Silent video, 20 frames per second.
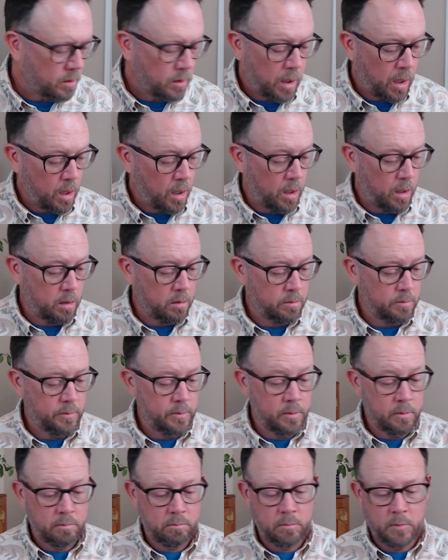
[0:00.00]
uh,
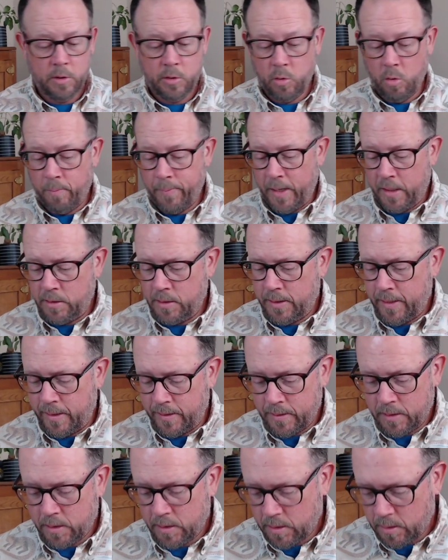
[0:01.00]
the Dormouse
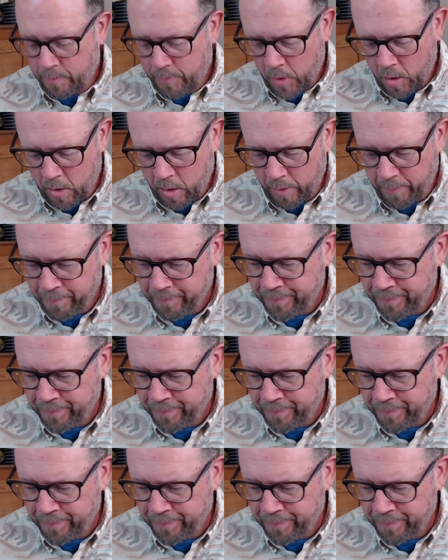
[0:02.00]
desk's partner.